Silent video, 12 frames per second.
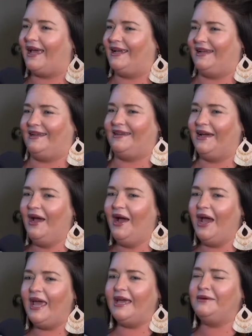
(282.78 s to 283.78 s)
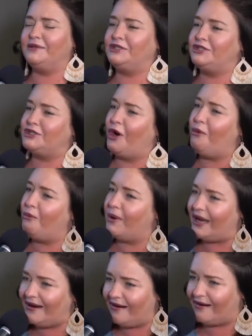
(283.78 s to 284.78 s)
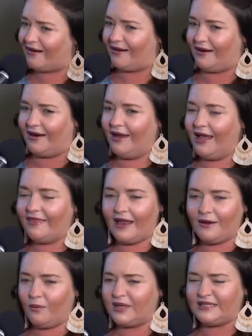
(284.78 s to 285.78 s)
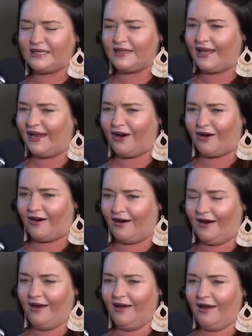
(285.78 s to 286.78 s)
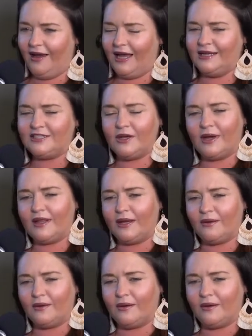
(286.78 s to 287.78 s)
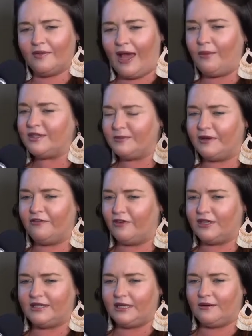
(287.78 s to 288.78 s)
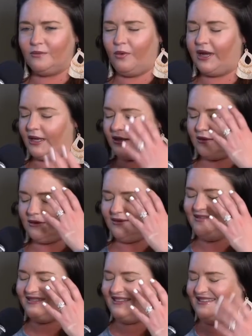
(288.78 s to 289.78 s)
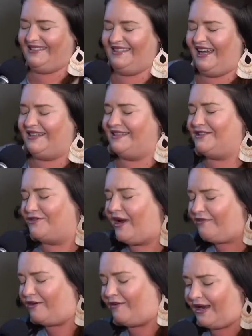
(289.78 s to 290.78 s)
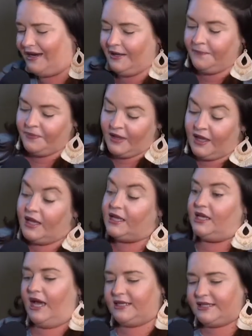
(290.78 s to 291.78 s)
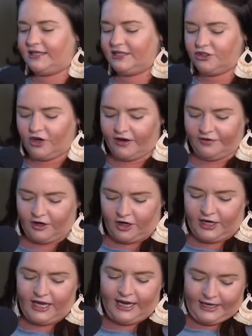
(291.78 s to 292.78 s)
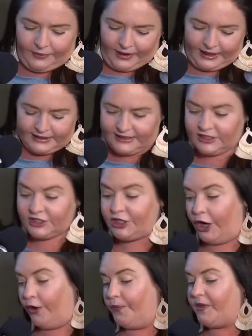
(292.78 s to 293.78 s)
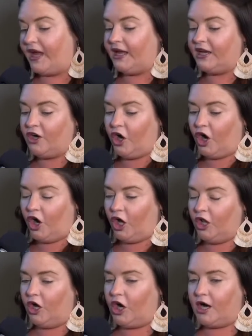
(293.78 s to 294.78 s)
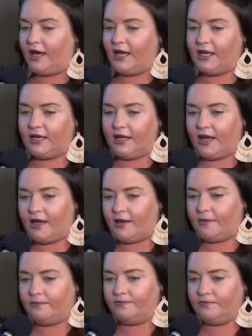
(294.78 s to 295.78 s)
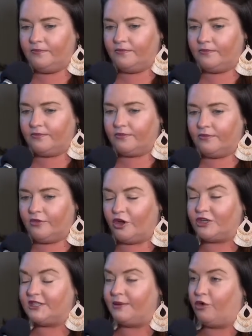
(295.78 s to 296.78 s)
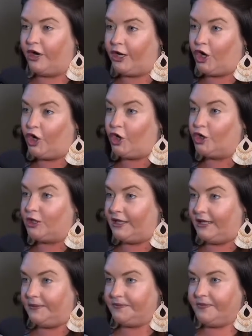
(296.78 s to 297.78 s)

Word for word: Like, it was so weird that it wasn't there. And so I like, that was my first, like, wait, I did drive here, right? Yes, I did drive here. Anyways, so I get a call on um, Thursday morning early